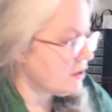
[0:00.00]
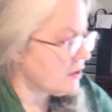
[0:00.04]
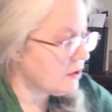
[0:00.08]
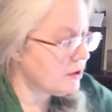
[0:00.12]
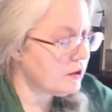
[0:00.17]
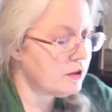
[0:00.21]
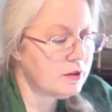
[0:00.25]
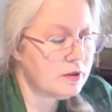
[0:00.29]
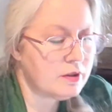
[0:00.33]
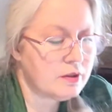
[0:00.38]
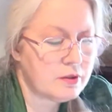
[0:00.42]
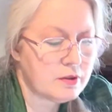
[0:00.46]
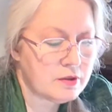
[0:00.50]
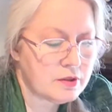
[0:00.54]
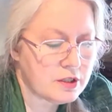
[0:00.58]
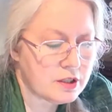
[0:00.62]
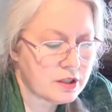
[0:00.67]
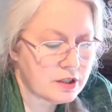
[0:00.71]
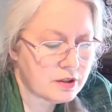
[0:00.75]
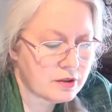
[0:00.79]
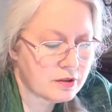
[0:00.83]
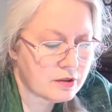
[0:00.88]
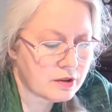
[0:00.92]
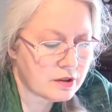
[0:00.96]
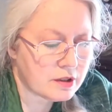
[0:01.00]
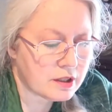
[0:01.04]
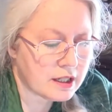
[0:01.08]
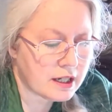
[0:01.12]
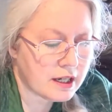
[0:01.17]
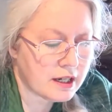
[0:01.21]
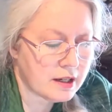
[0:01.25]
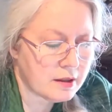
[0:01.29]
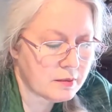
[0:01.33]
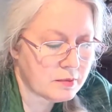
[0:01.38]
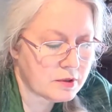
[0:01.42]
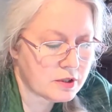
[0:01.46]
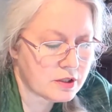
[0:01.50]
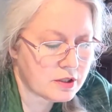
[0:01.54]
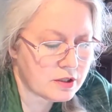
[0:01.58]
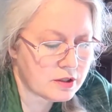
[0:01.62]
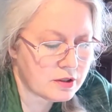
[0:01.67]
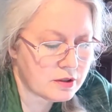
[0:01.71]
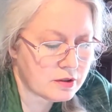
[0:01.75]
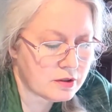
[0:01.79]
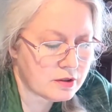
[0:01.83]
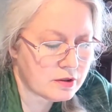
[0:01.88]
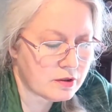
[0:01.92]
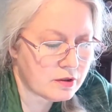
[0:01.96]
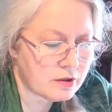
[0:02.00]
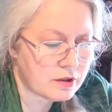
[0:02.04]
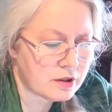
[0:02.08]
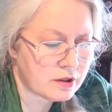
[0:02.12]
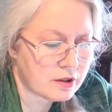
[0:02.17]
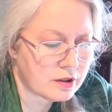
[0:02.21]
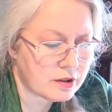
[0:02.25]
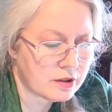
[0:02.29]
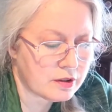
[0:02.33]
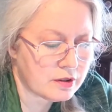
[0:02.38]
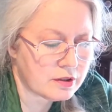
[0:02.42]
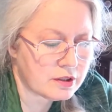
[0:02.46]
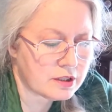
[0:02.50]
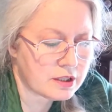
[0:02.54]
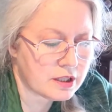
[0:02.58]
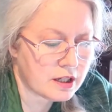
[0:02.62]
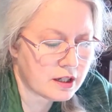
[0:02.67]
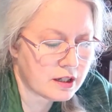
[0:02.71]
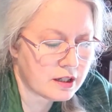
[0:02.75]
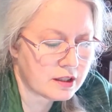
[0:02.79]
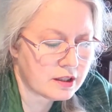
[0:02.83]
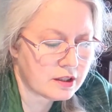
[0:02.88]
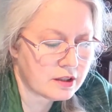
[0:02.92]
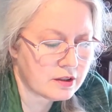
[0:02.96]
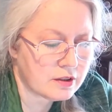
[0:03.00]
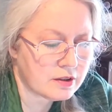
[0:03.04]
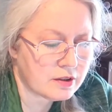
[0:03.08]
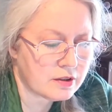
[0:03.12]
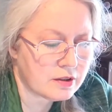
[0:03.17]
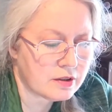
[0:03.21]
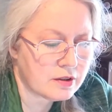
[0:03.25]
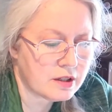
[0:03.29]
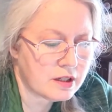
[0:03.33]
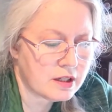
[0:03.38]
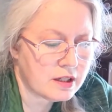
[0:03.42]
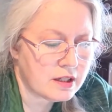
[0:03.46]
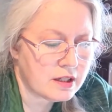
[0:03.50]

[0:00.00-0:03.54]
Who do you look up to, or who taught you